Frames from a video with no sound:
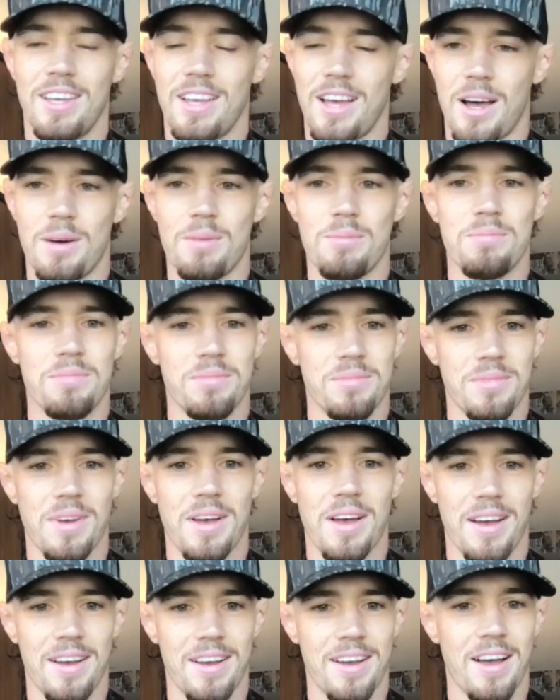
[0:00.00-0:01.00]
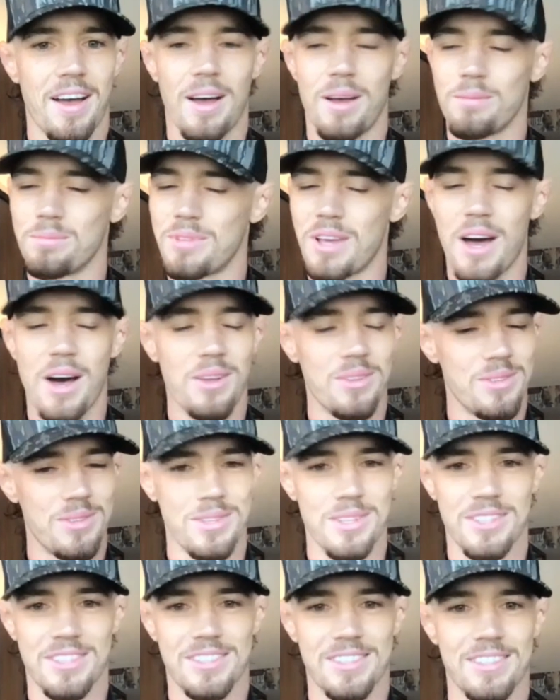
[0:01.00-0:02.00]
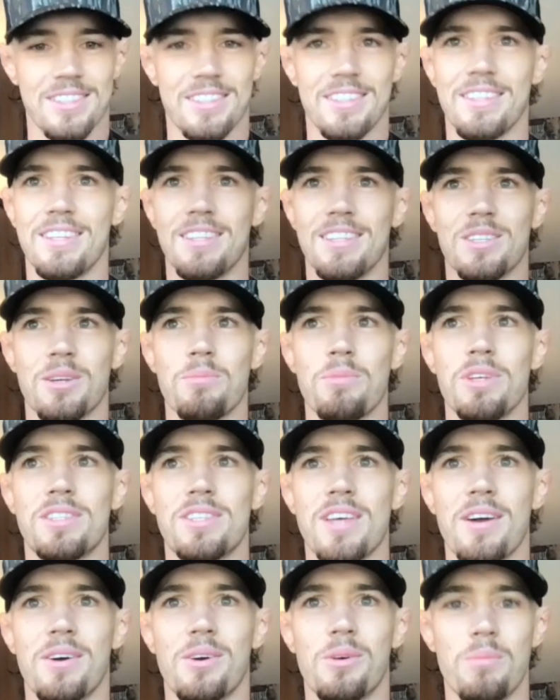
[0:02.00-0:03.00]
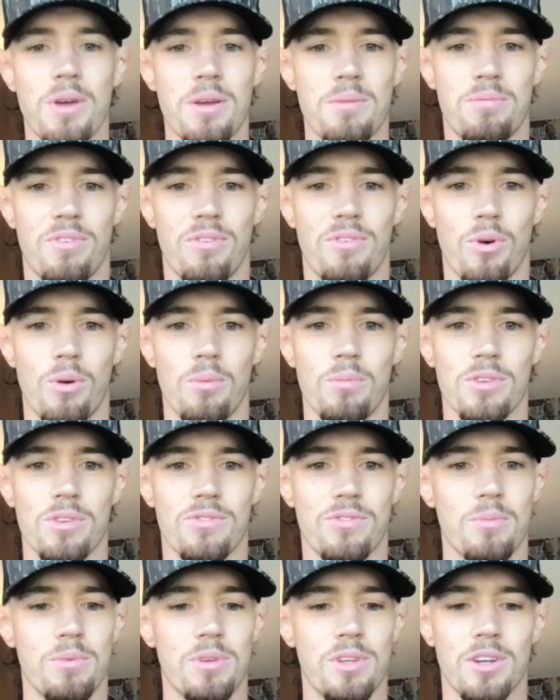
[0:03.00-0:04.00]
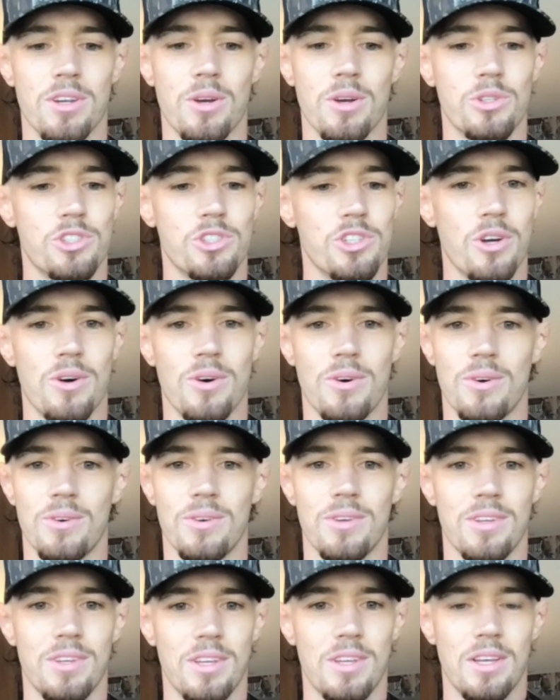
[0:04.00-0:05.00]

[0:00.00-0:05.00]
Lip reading: I'm telling you, this is gonna be a tailor-made performance for me to go show,